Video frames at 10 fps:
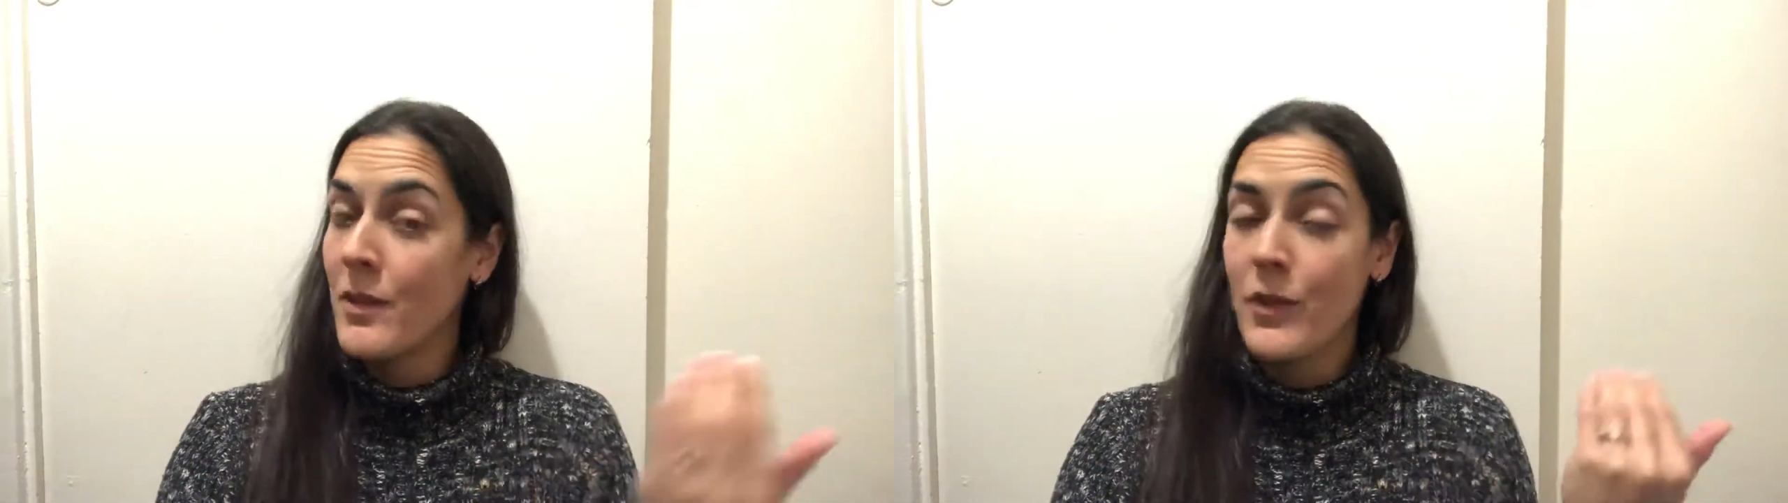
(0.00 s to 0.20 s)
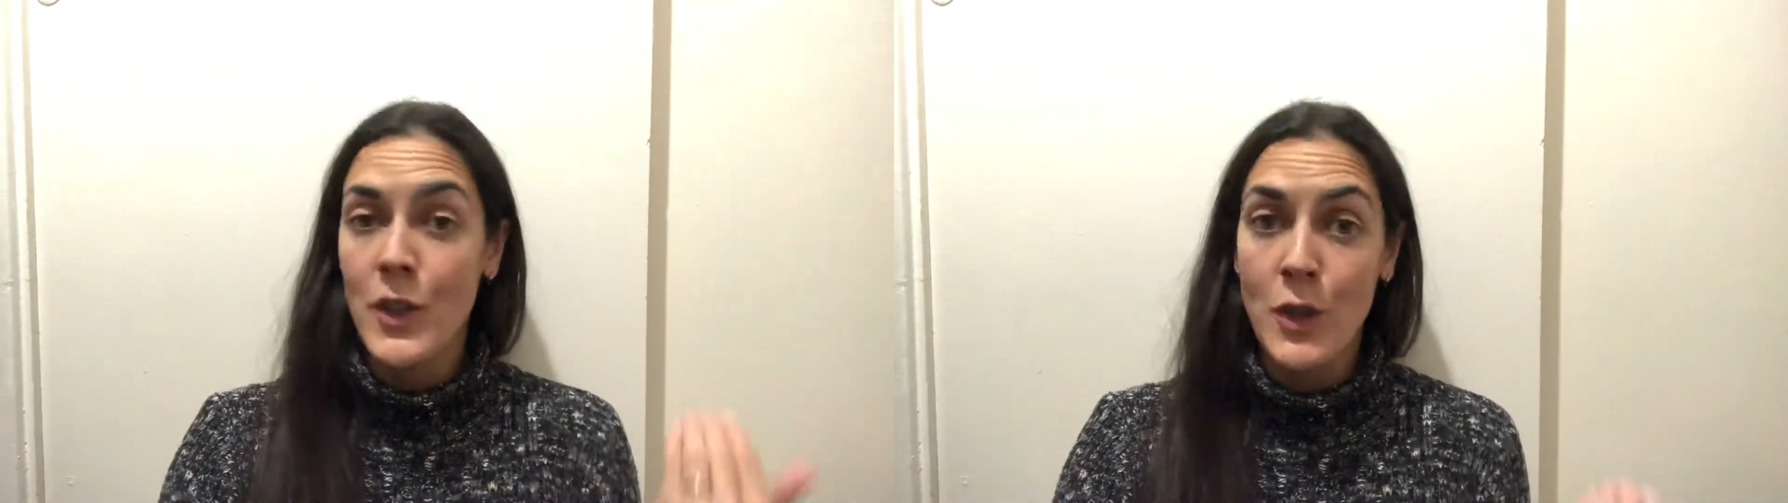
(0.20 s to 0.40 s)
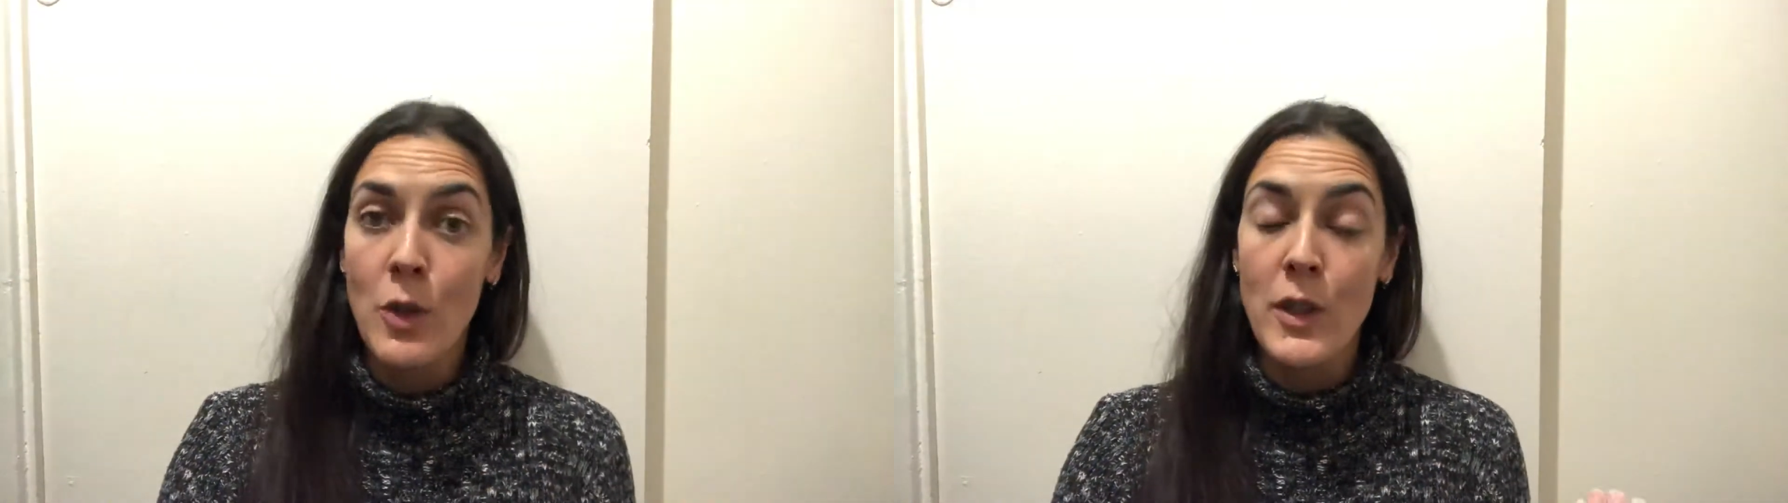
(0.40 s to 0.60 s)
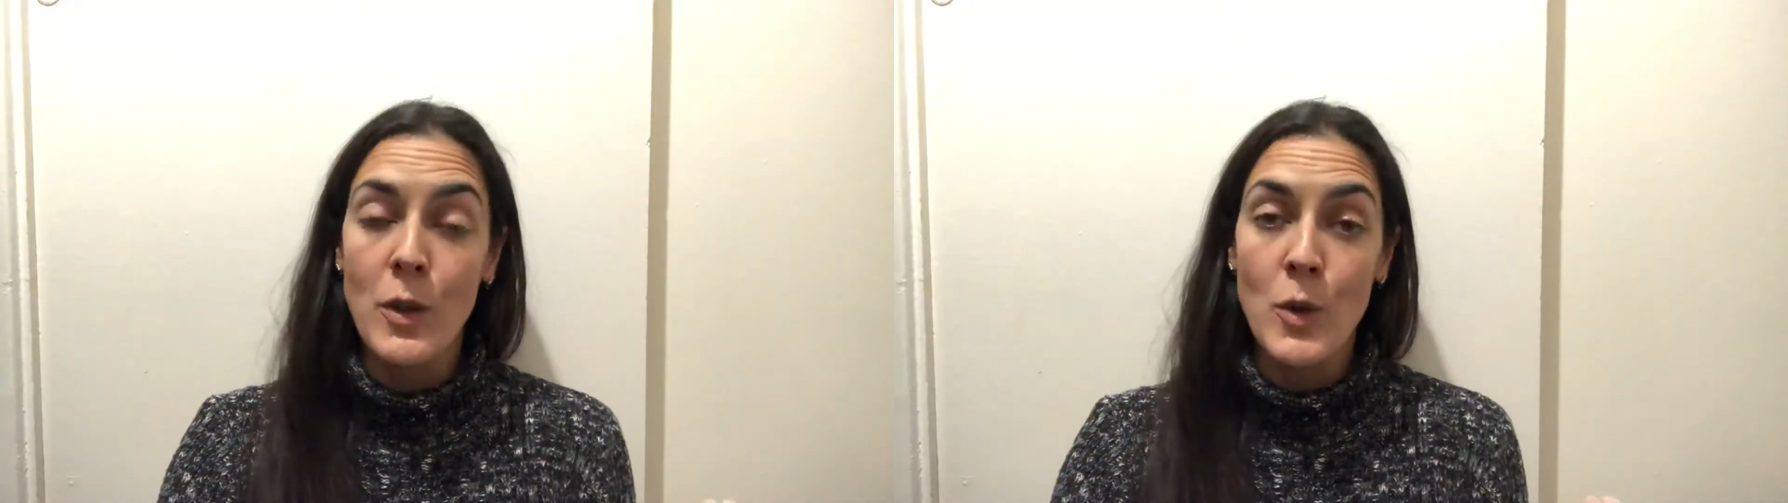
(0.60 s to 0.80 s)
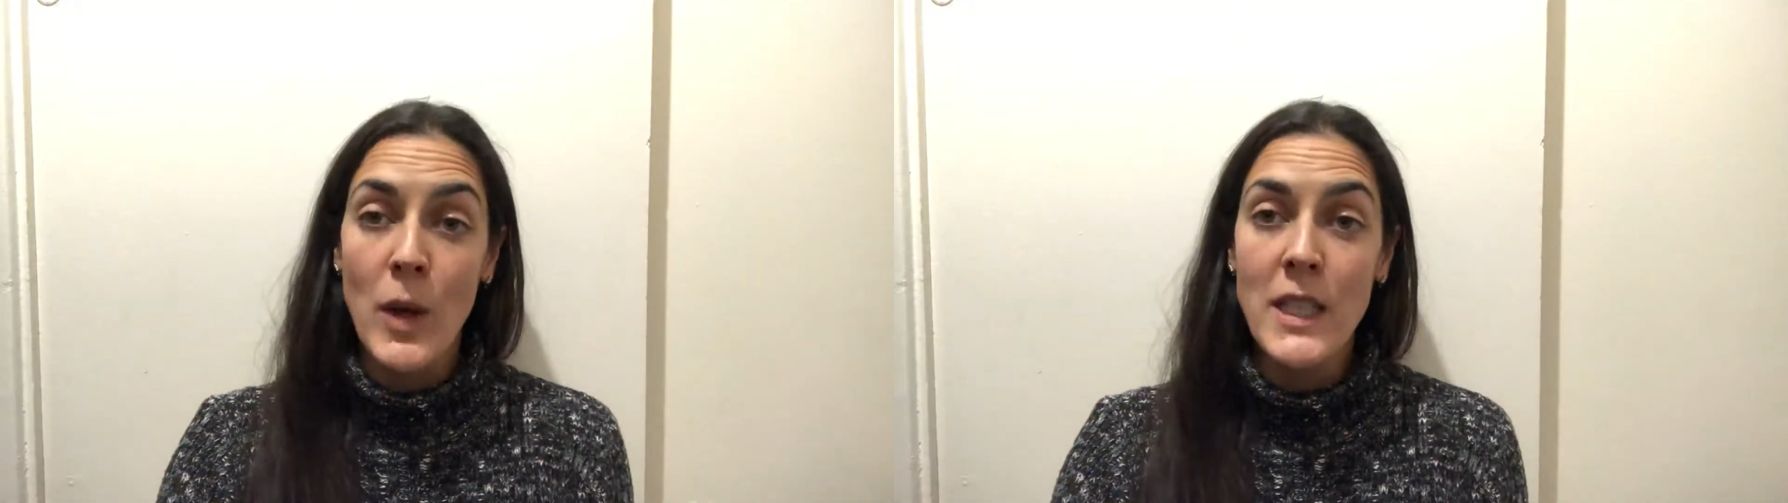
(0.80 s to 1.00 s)
for sure in
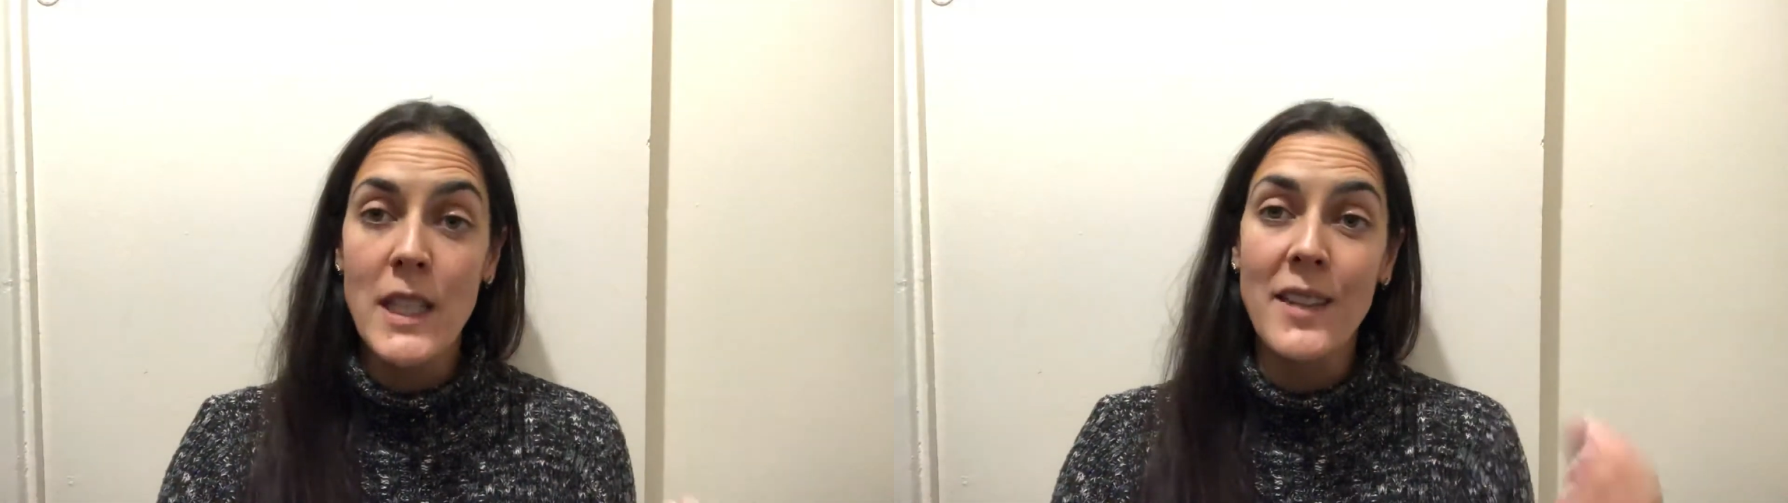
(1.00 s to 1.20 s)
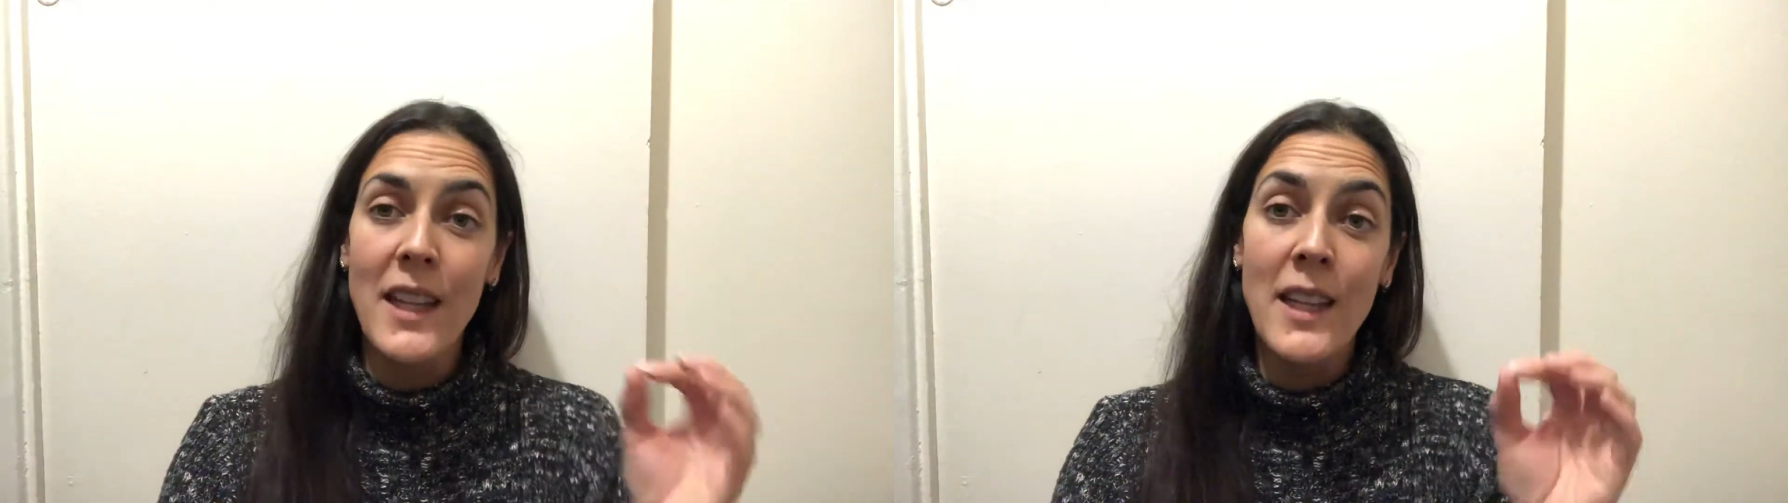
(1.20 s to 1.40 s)
your 20s